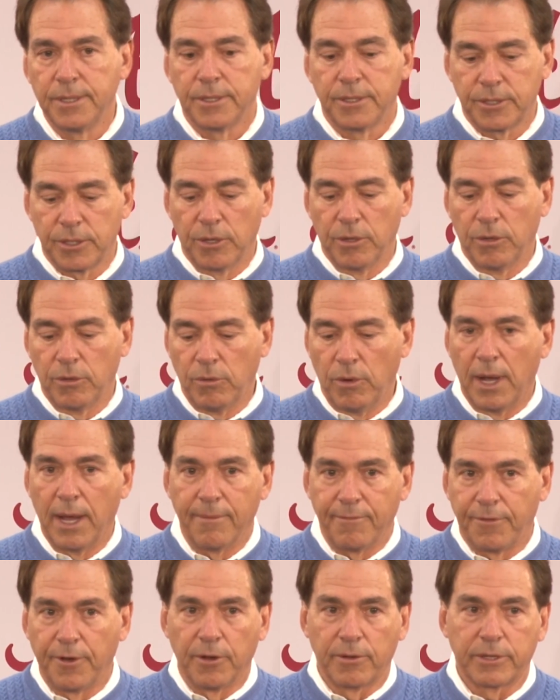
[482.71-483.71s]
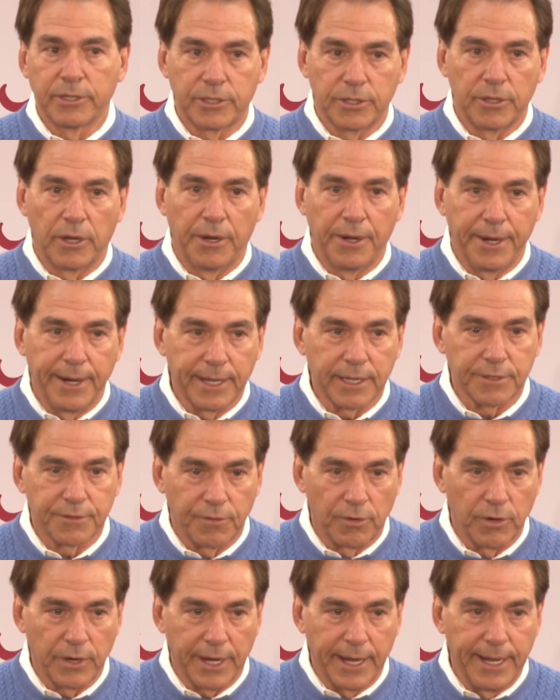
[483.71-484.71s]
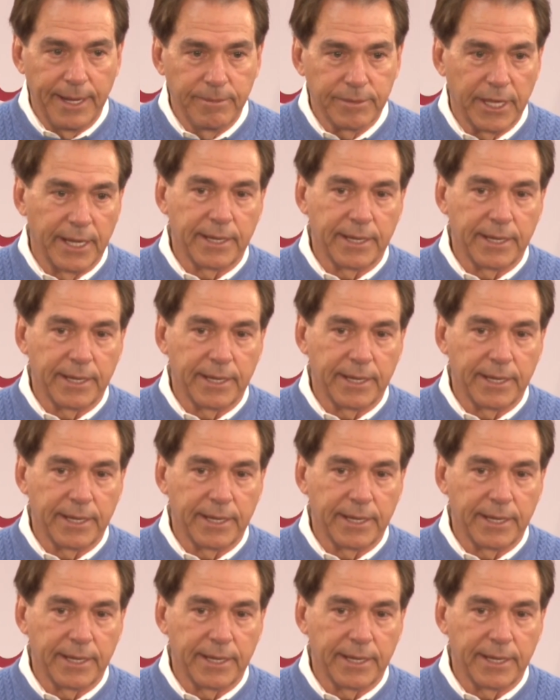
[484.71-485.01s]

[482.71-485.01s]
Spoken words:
So I'm focusing on the next four games.